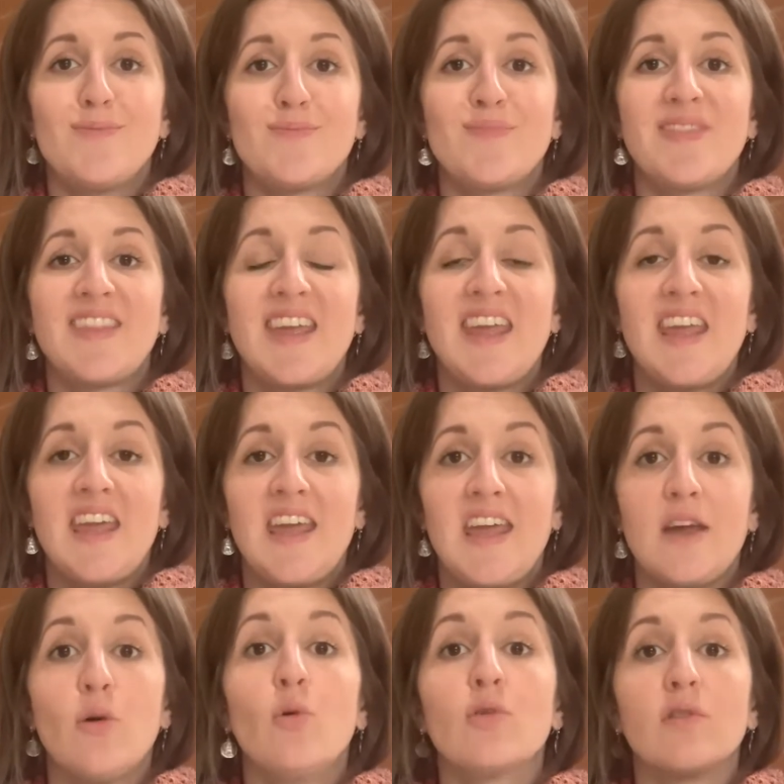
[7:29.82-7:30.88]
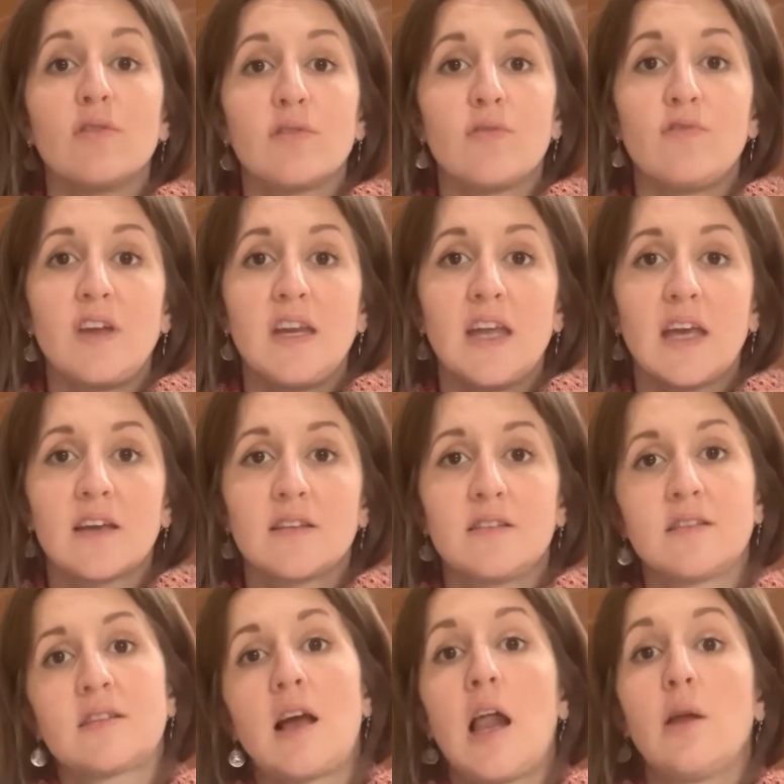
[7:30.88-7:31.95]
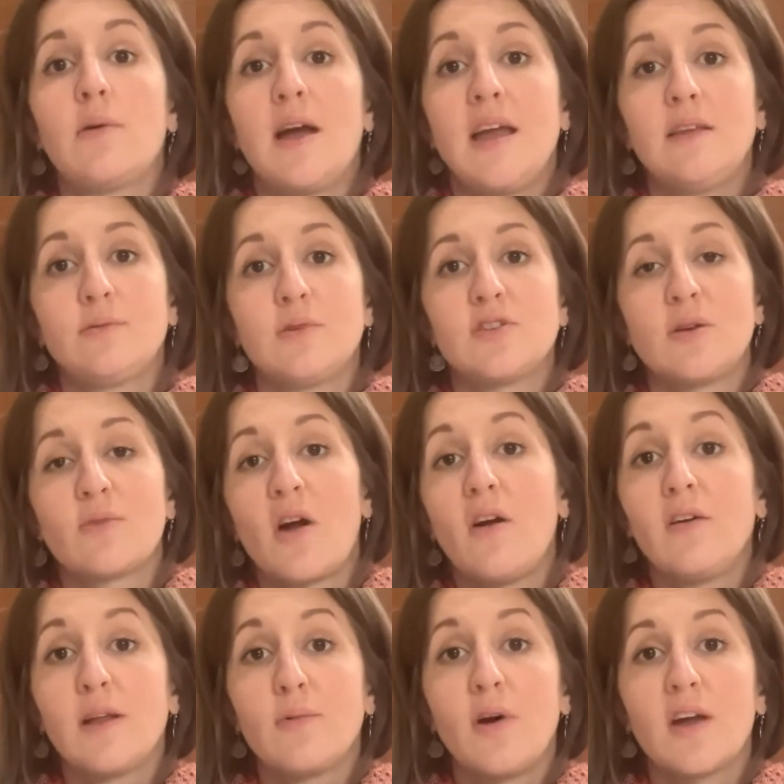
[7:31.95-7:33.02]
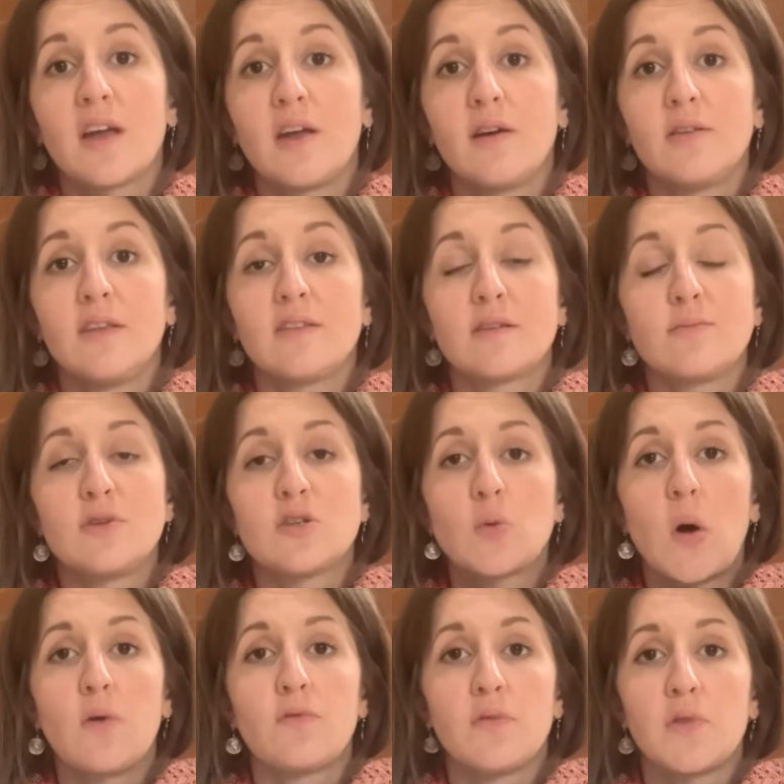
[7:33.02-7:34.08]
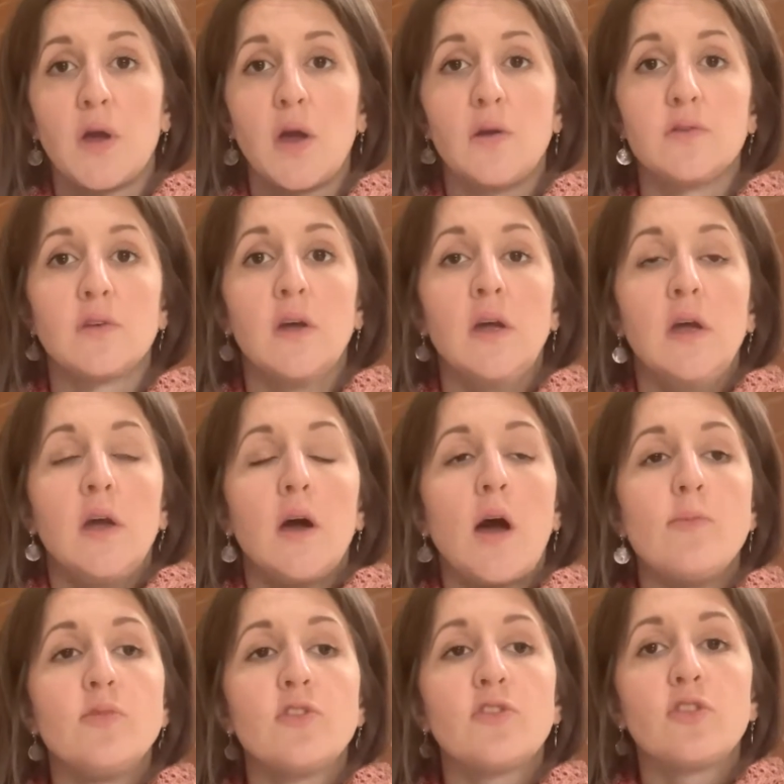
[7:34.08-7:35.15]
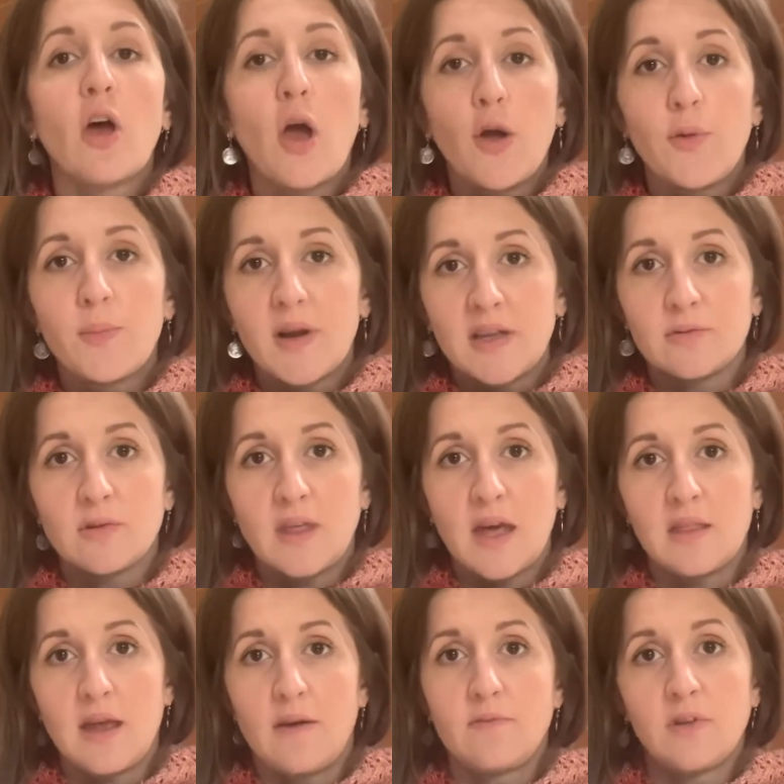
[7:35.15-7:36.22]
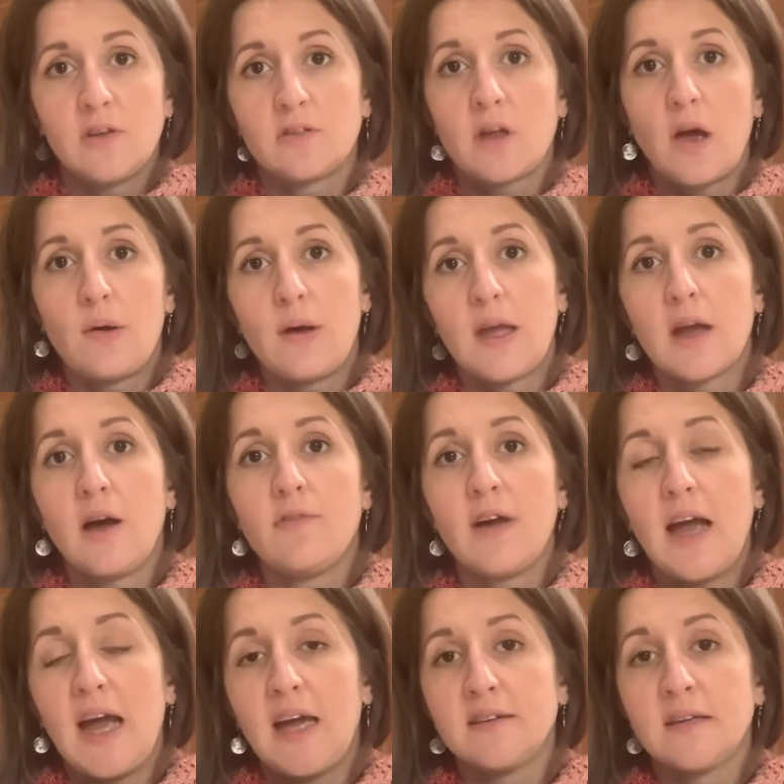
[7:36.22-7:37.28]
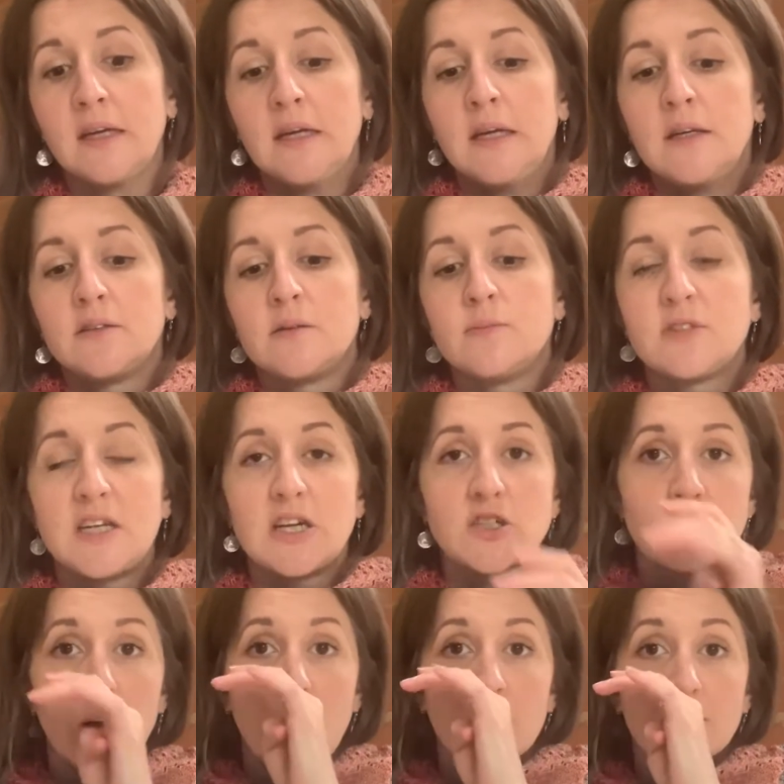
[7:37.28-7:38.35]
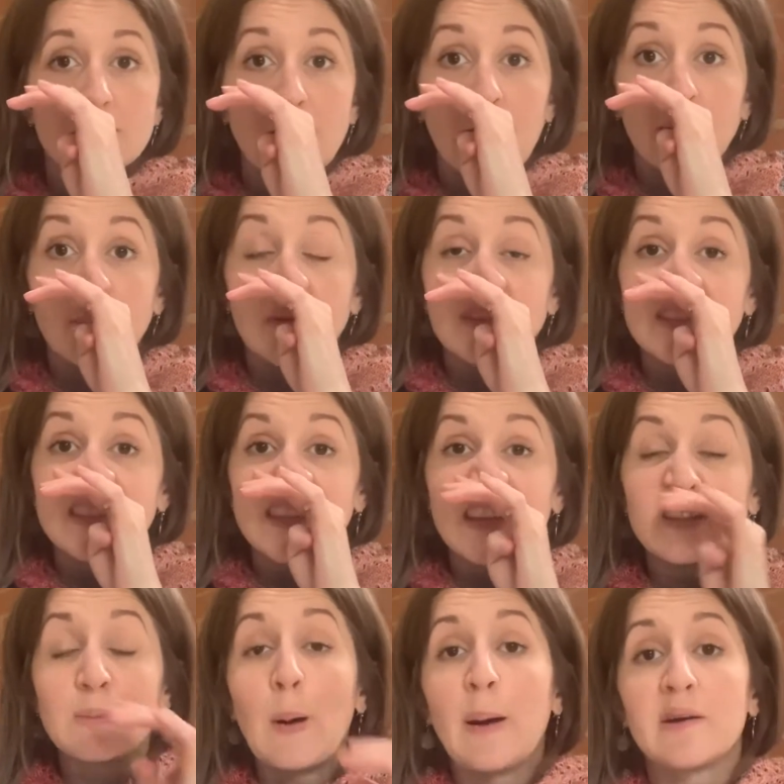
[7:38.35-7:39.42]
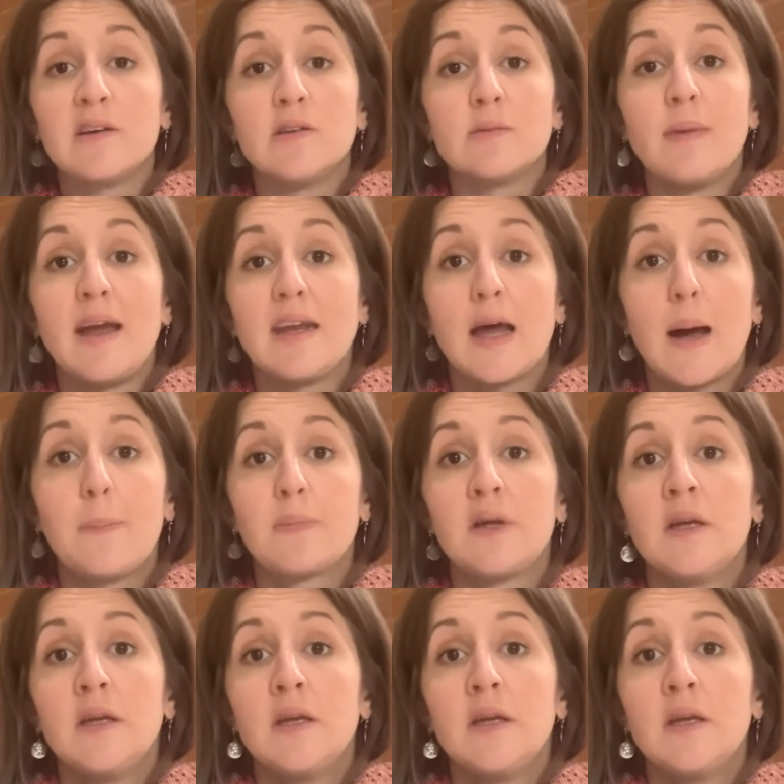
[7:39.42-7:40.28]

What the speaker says: the Order of the Phoenix colourways, which I'm currently working on. There's going to be 12 of those. I'm so pleased with how the advent's going. I've had some stitch markers, Harry Potter stitch markers made up